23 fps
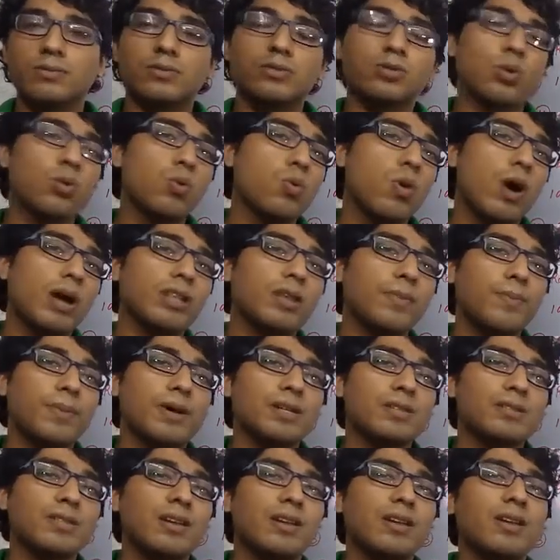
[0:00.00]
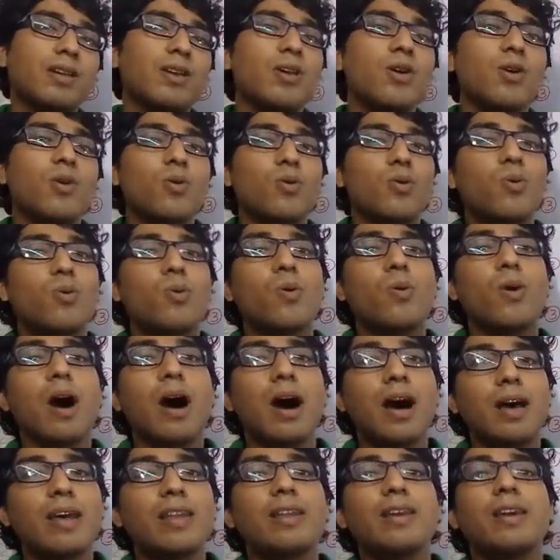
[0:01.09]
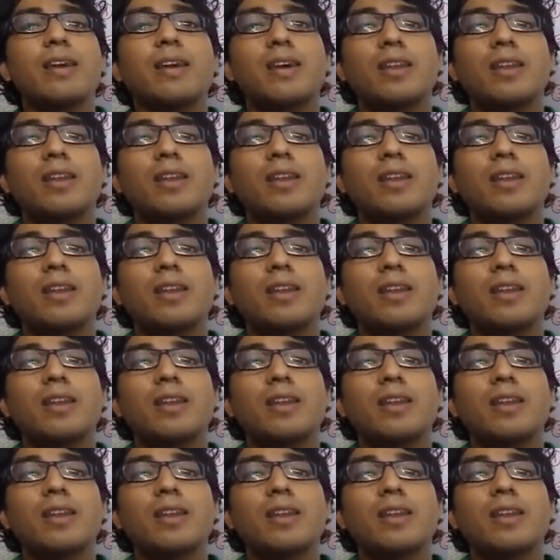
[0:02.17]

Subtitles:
So who are the person who are